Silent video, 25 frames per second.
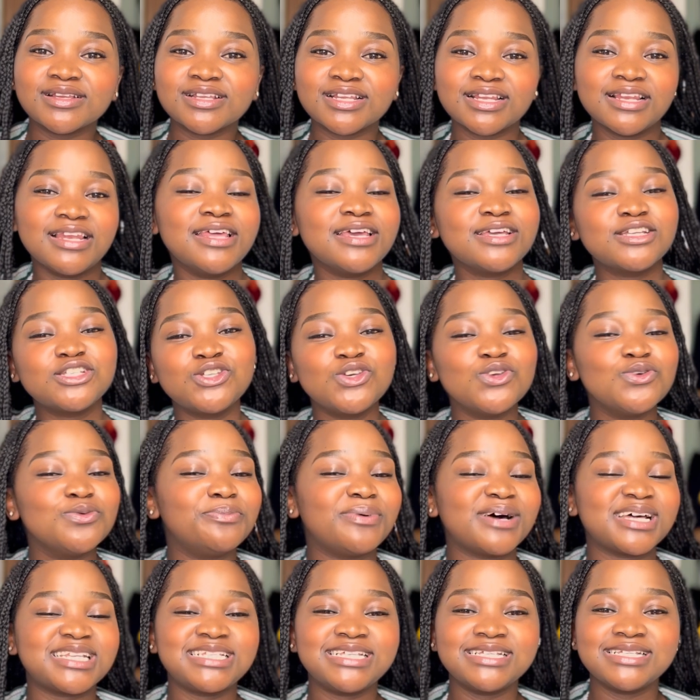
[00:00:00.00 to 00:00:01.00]
click 2
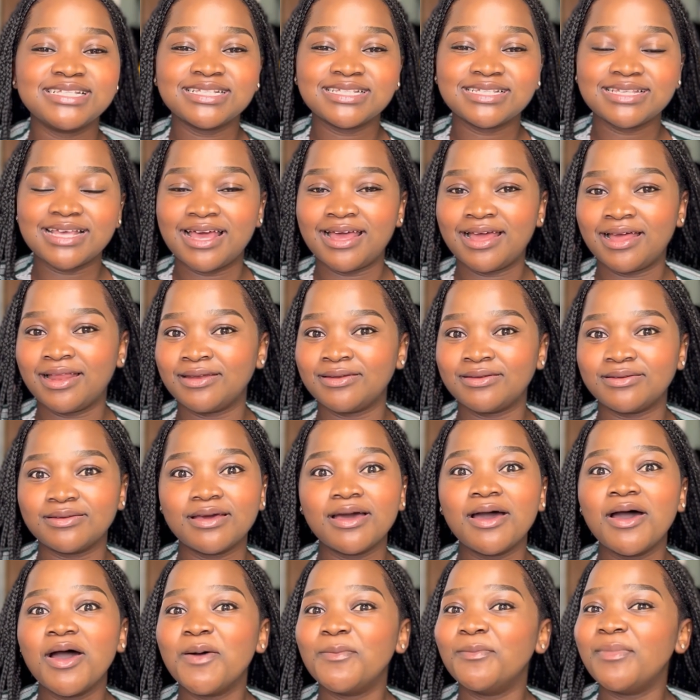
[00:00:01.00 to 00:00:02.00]
buttons and
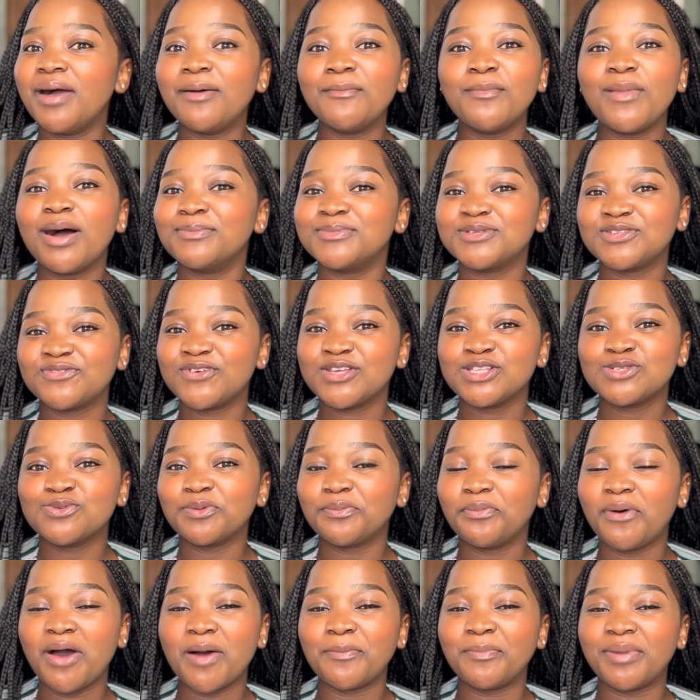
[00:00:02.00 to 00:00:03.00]
my mom's face
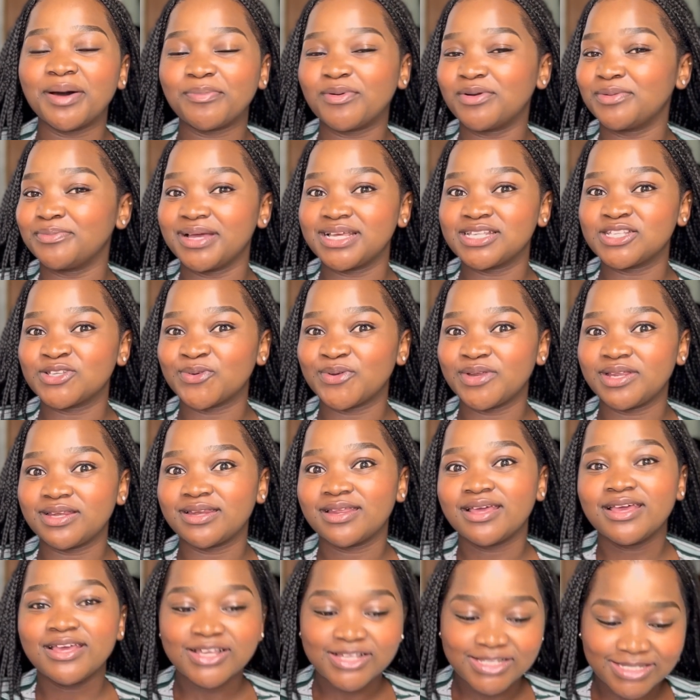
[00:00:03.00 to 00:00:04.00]
would pop up on my
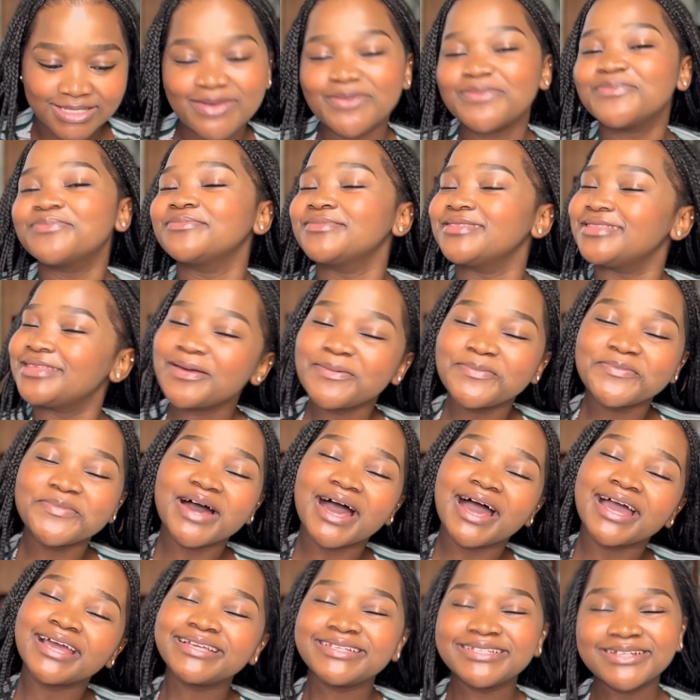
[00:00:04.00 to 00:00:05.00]
screen. So yep,
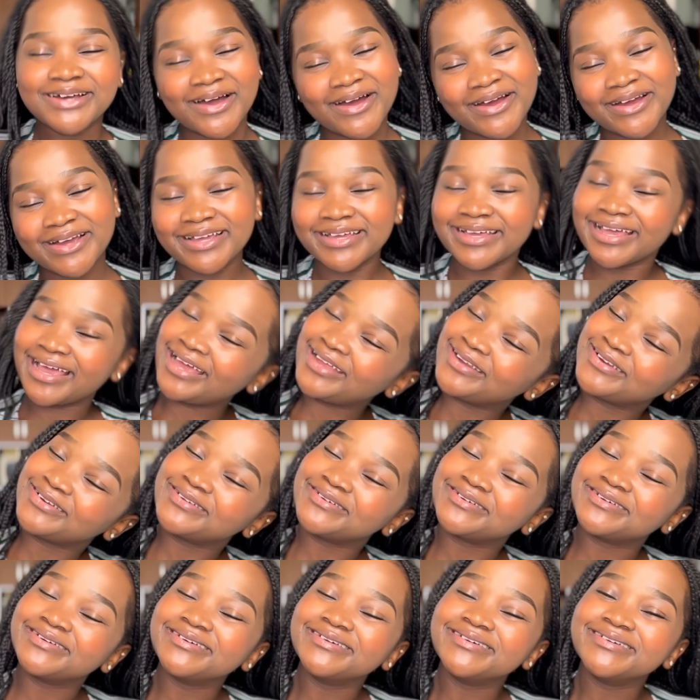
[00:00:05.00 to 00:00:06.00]
I talk
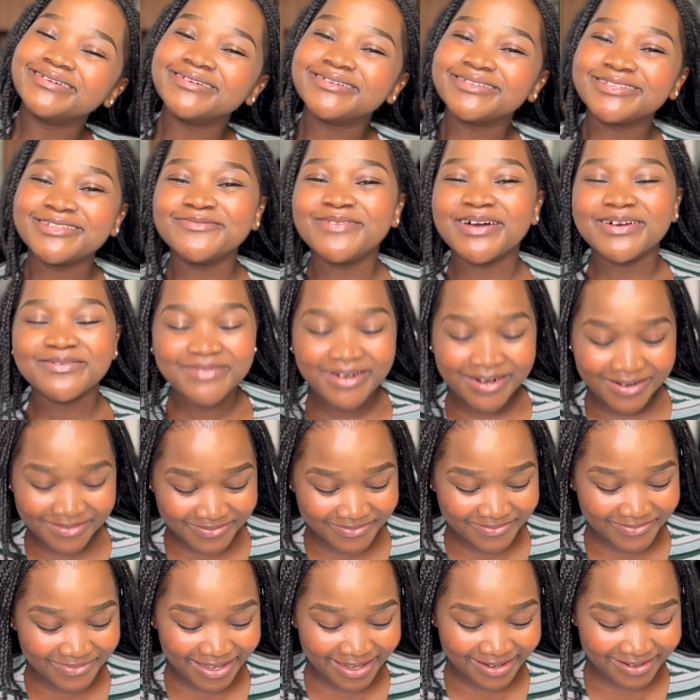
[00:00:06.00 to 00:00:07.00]
to my
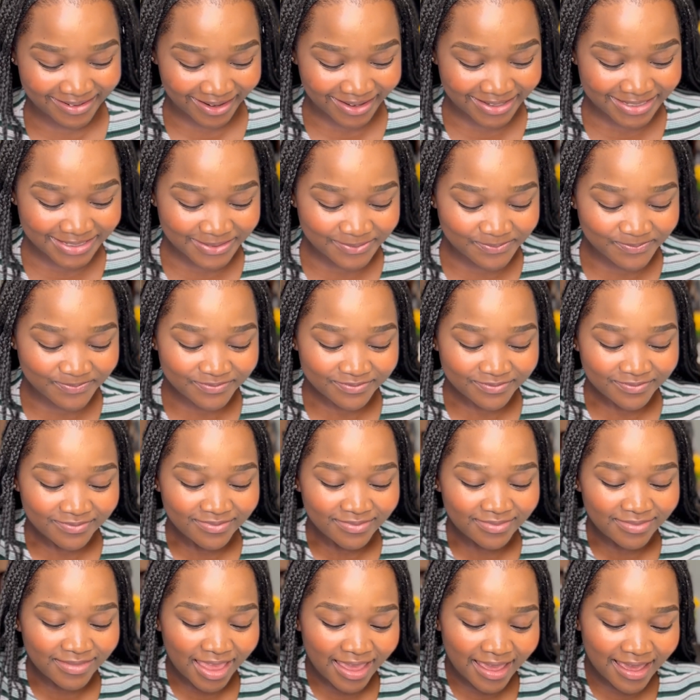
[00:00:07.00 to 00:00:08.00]
mom a lot.
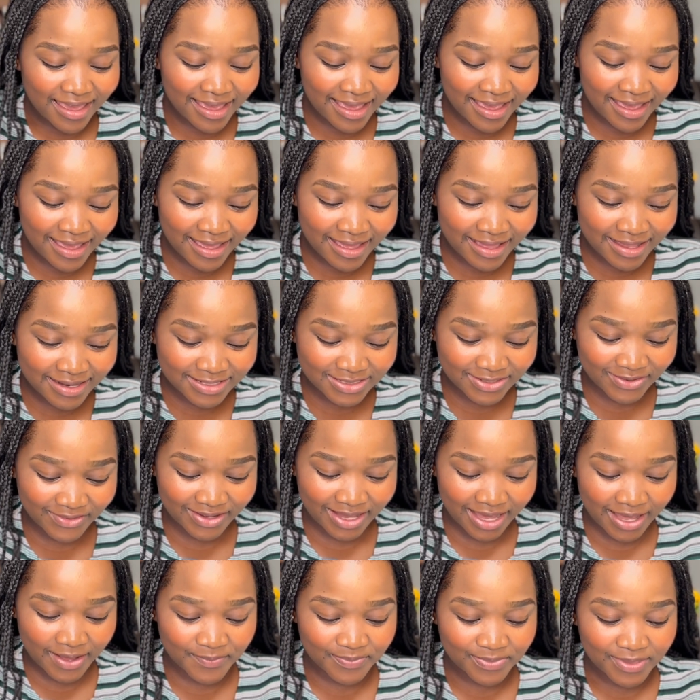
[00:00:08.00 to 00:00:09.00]
And
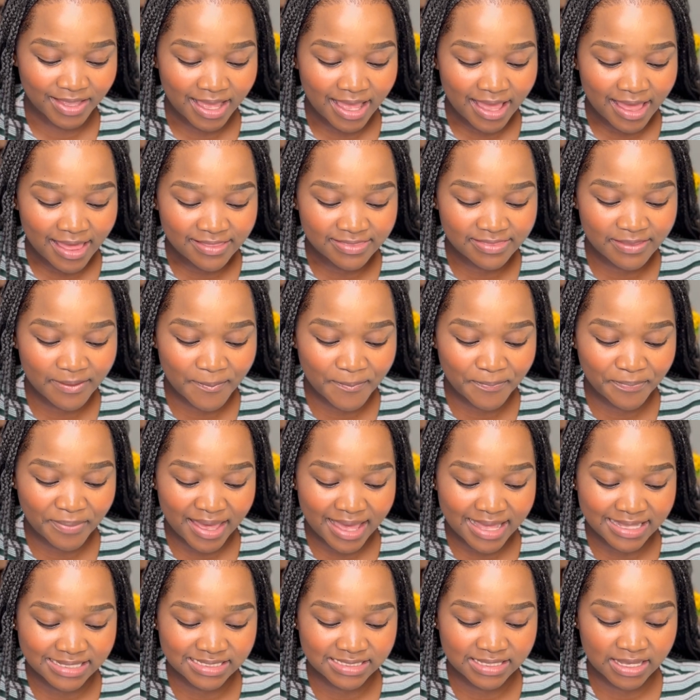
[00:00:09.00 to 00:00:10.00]
okay, the
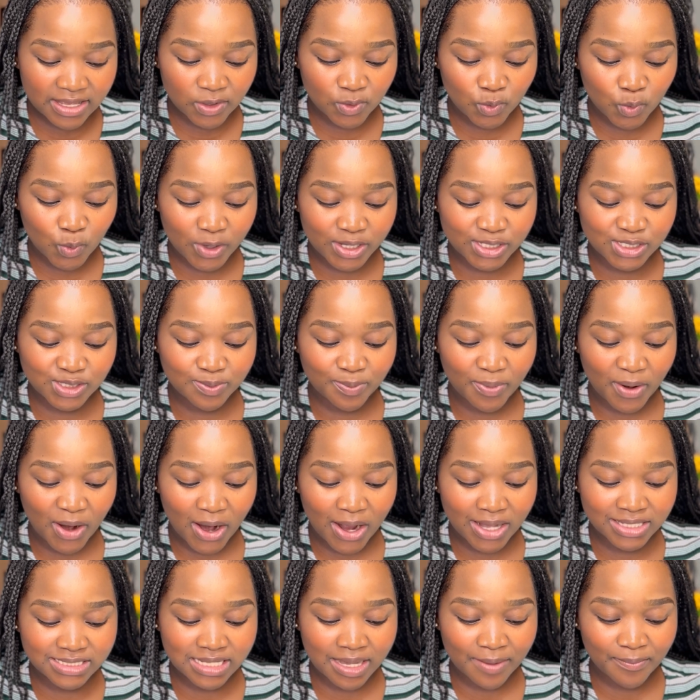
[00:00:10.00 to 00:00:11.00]
best and worst
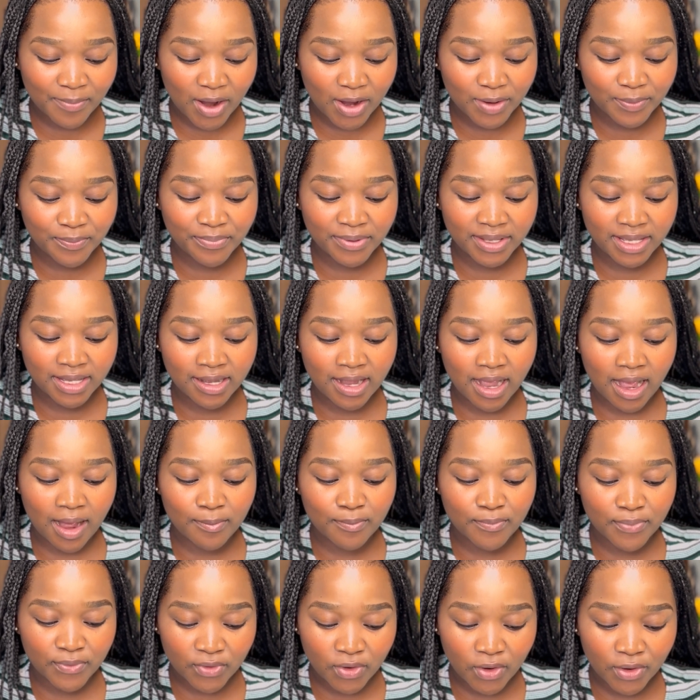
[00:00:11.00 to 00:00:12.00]
parts about being
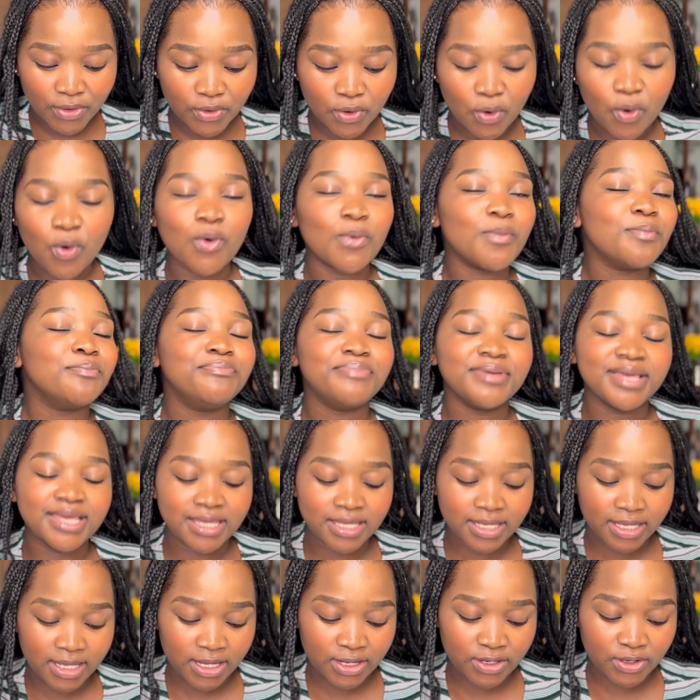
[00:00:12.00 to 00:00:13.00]
abroad or
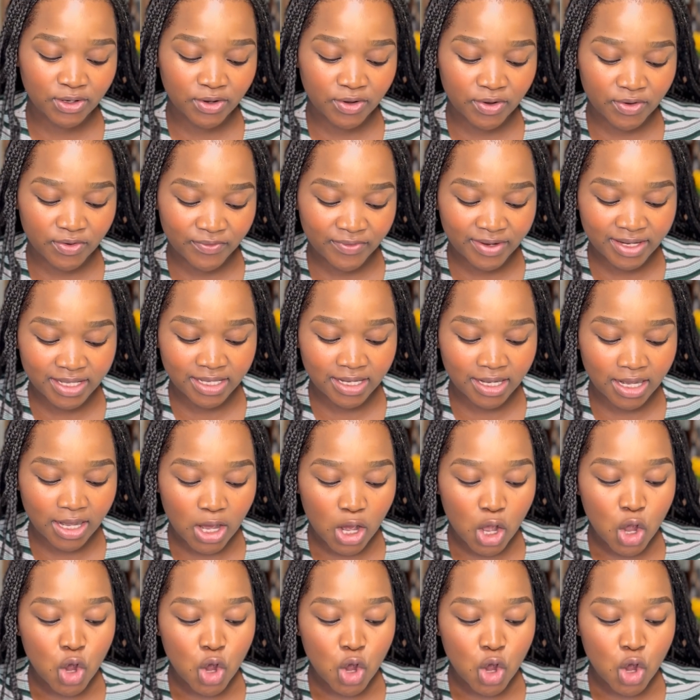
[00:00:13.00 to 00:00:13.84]
being in Korea.